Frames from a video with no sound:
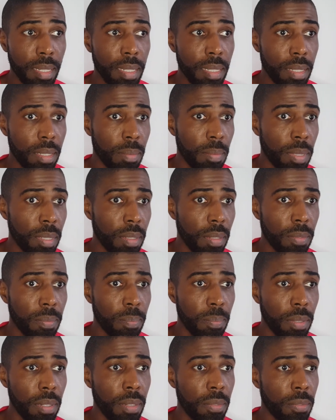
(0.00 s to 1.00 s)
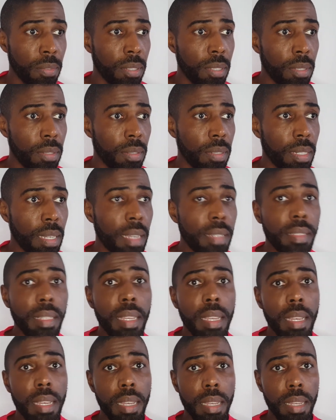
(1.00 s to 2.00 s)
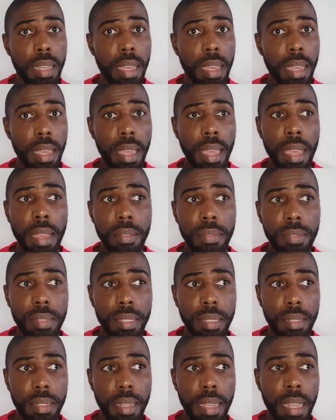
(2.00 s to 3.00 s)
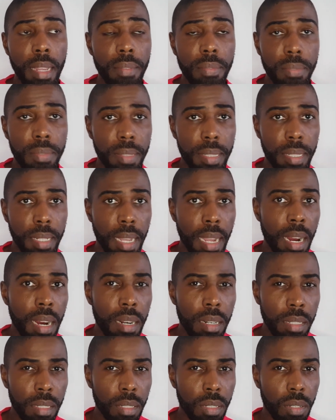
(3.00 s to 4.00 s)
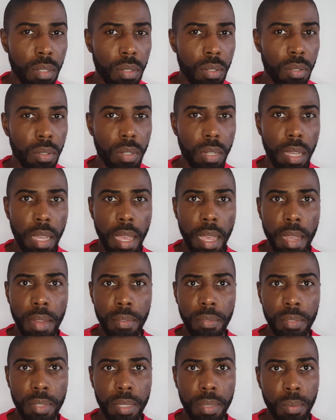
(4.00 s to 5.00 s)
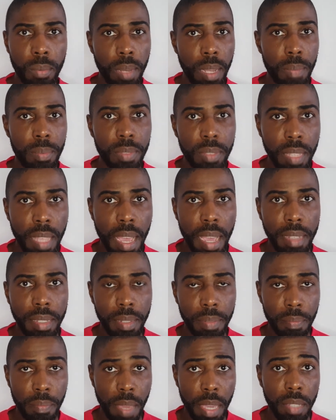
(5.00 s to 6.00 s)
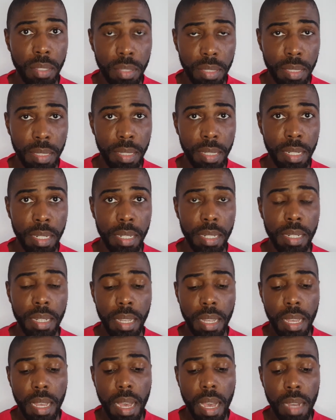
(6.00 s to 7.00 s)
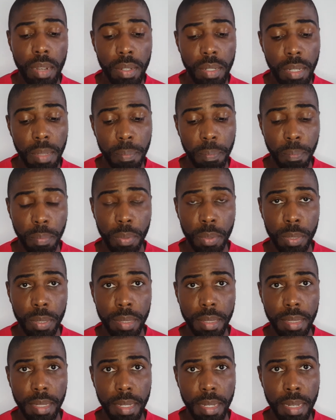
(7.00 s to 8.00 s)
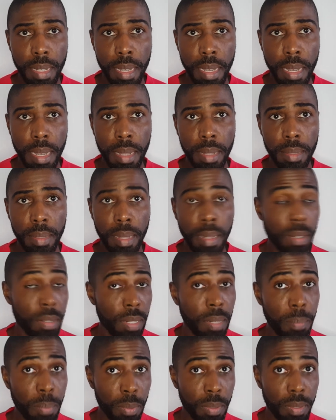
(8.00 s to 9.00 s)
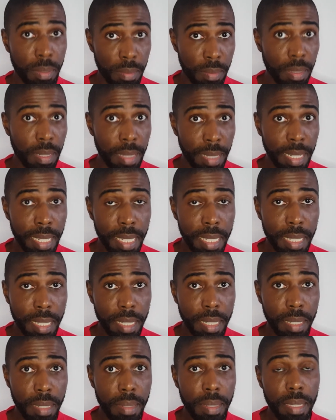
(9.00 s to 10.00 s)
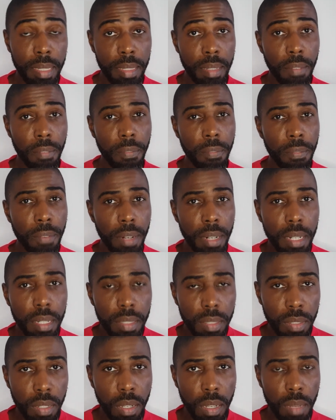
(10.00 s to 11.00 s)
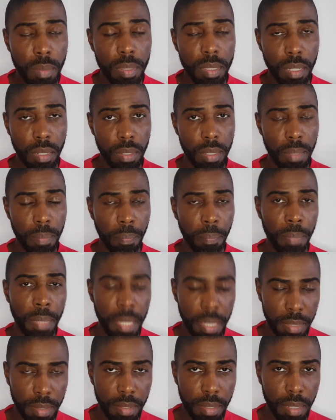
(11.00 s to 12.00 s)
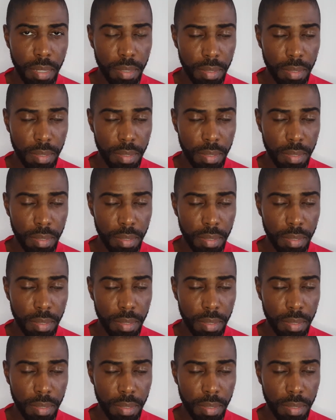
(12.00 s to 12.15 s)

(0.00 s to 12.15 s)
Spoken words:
a little bit for you guys. Every article, every website I mentioned here, I'm gonna put the link in the first comment. I'm gonna pin